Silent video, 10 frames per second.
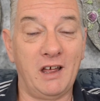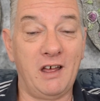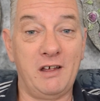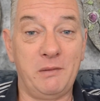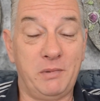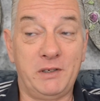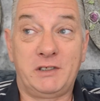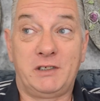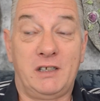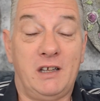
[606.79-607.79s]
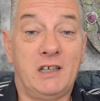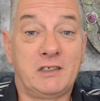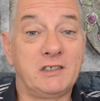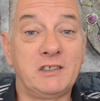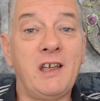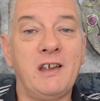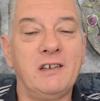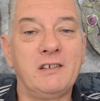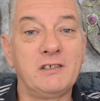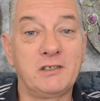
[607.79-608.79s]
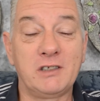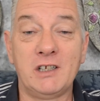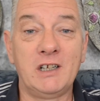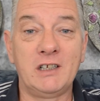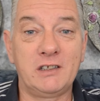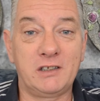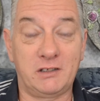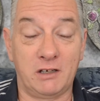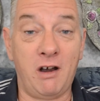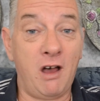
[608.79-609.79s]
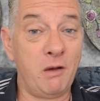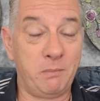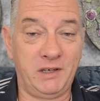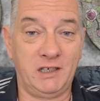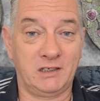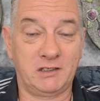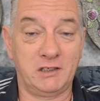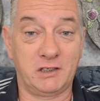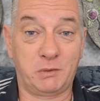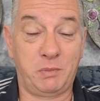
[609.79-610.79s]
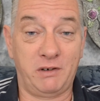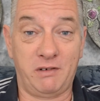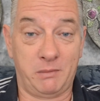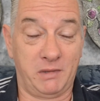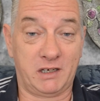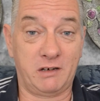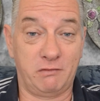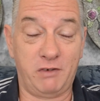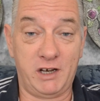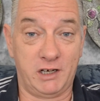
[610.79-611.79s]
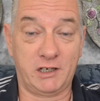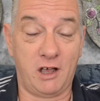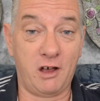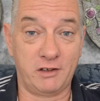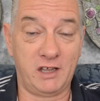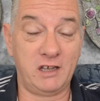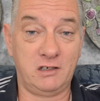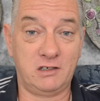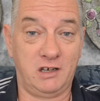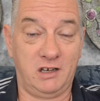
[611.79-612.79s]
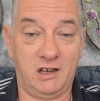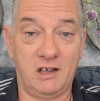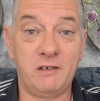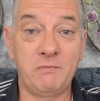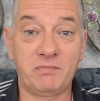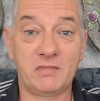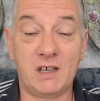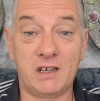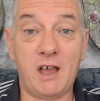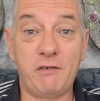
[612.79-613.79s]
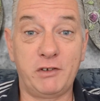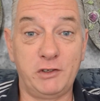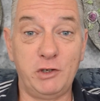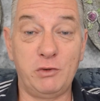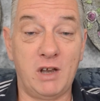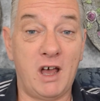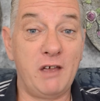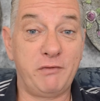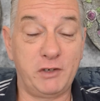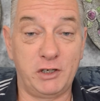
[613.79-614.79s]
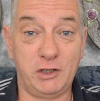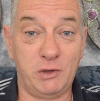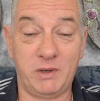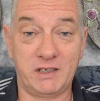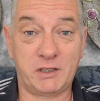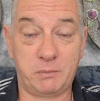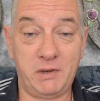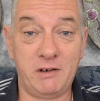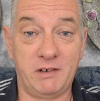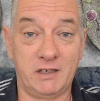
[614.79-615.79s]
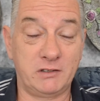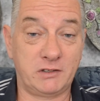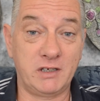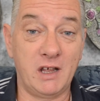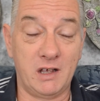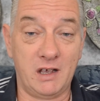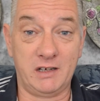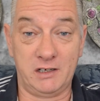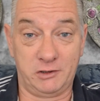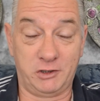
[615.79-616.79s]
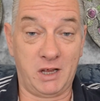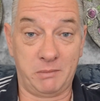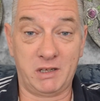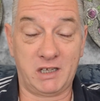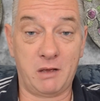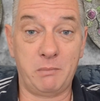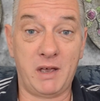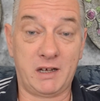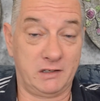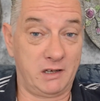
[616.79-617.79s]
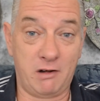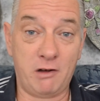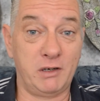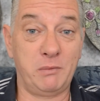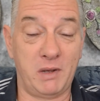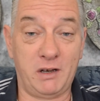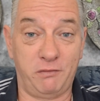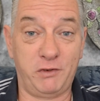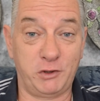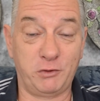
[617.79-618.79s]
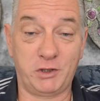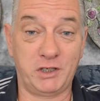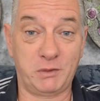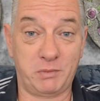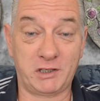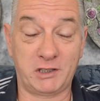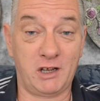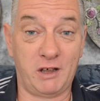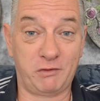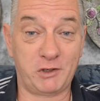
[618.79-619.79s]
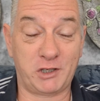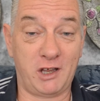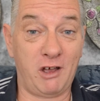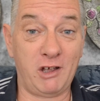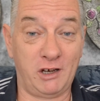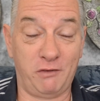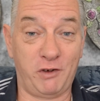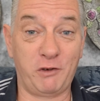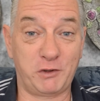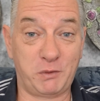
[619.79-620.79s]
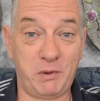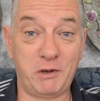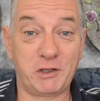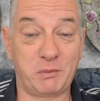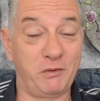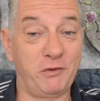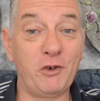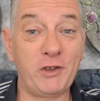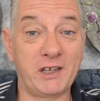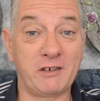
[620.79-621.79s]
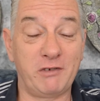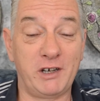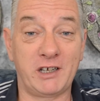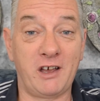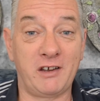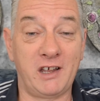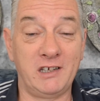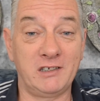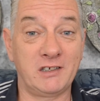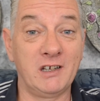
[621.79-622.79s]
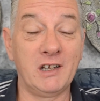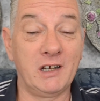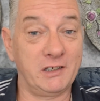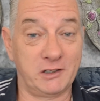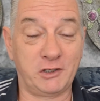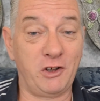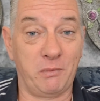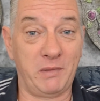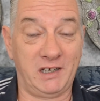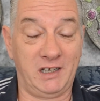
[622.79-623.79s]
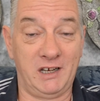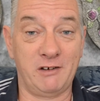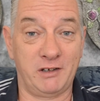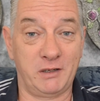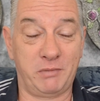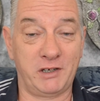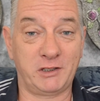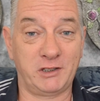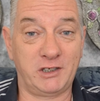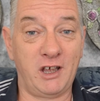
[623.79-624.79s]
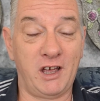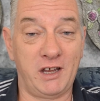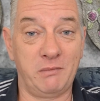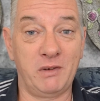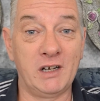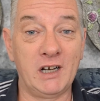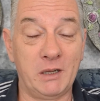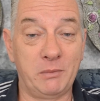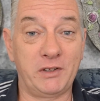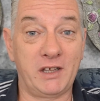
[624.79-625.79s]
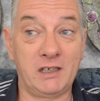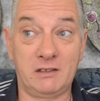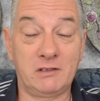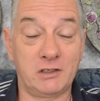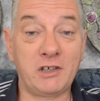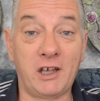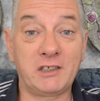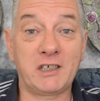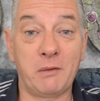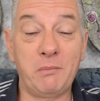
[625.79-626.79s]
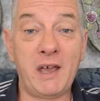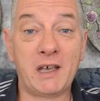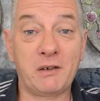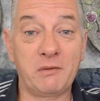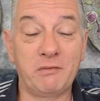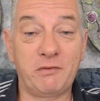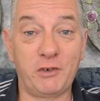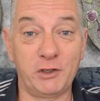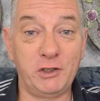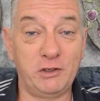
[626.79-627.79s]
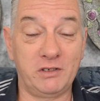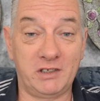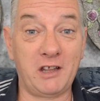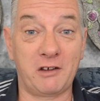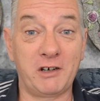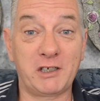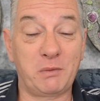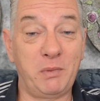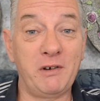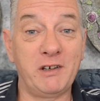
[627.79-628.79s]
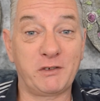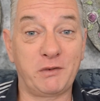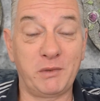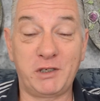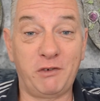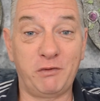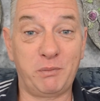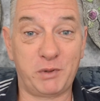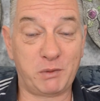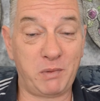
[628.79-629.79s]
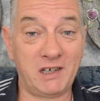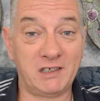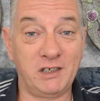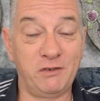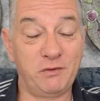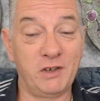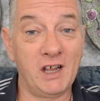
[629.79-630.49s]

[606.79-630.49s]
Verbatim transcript: Uh, but as I say, there's there are beings in the spirit realm that can reincarnate here, and have a new life and a new experience. And each time they come back, and they're only beneficial to this present life because they're highly evolved spirits before they can reincarnate. And there's not many here at the present time, but they decide to come back for an- another experience from a different perspective.